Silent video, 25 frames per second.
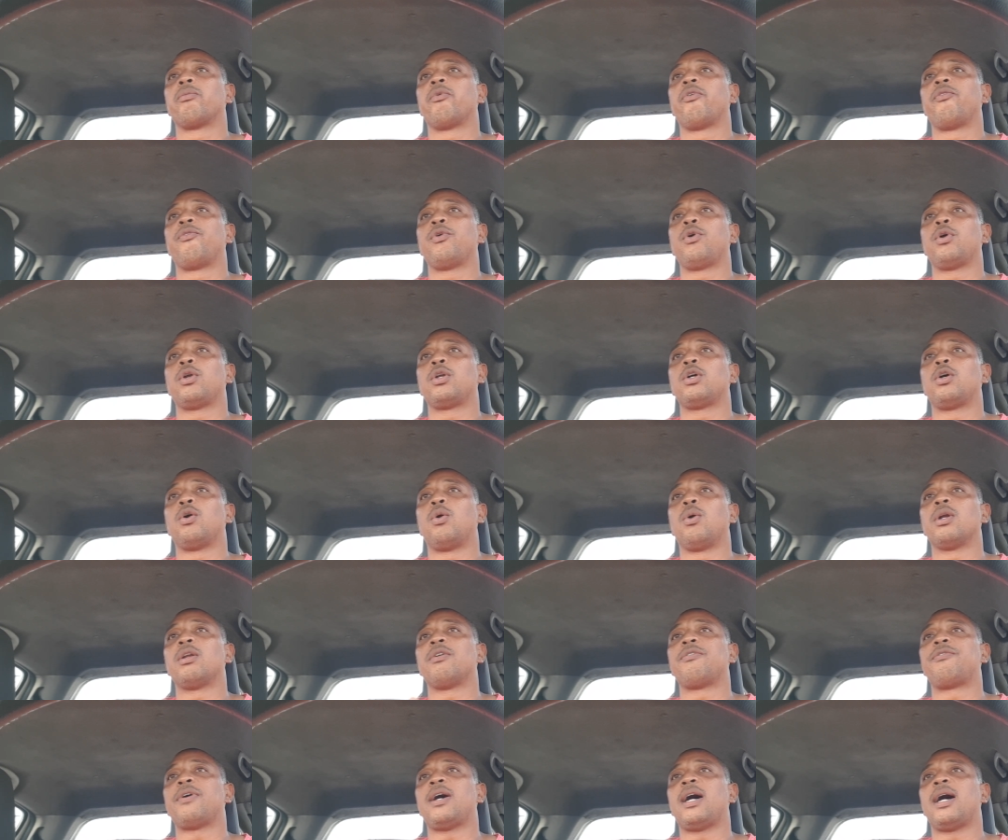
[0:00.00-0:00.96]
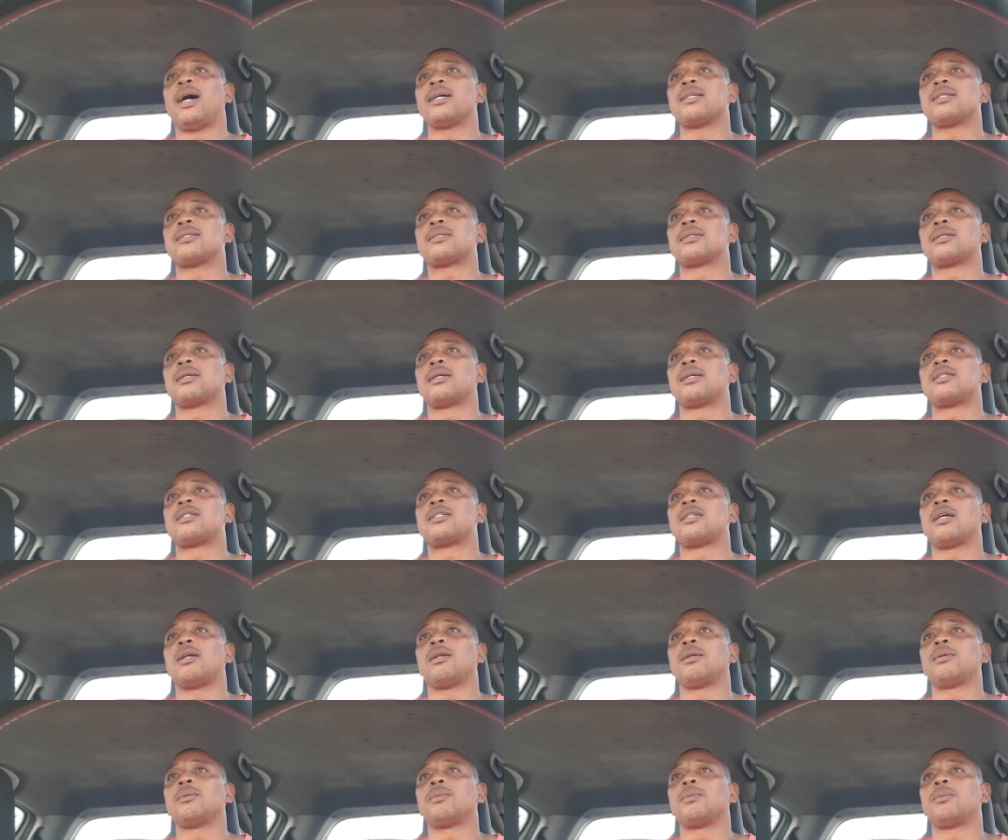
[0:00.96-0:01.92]
if you're going to go on a fast,
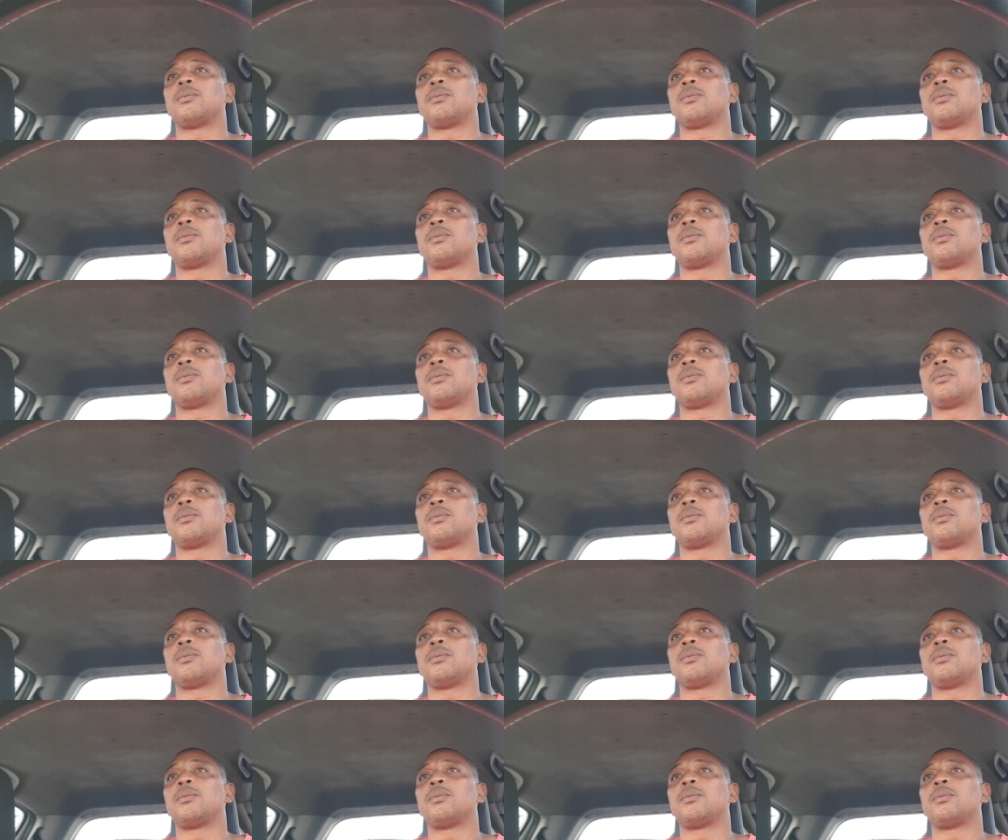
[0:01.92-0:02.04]
consult